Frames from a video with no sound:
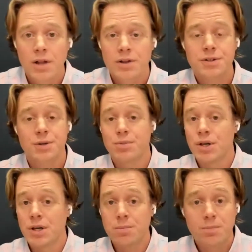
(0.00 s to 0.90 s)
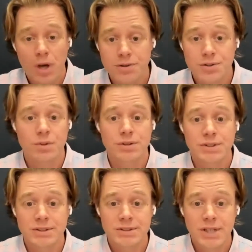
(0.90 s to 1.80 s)
This could be customer
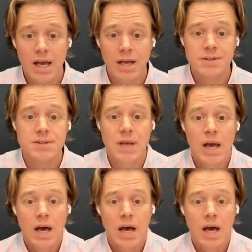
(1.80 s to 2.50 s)
success.